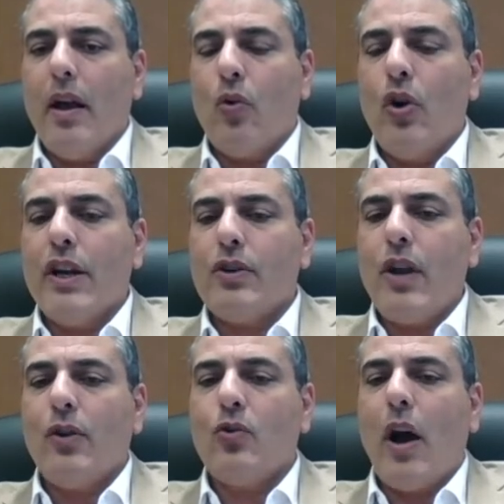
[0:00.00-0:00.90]
rolling
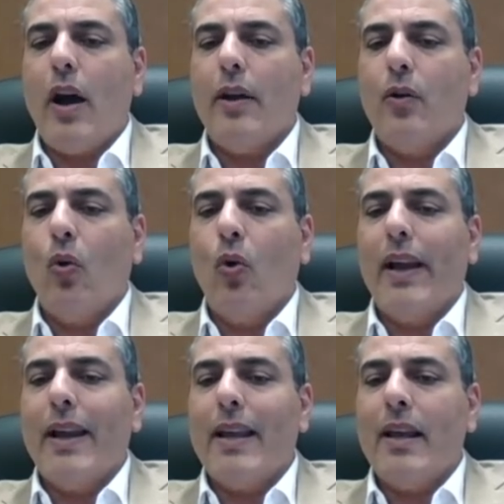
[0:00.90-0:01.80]
into an
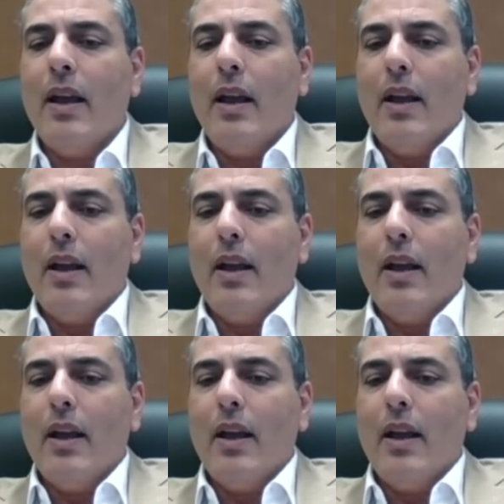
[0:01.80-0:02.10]
OLE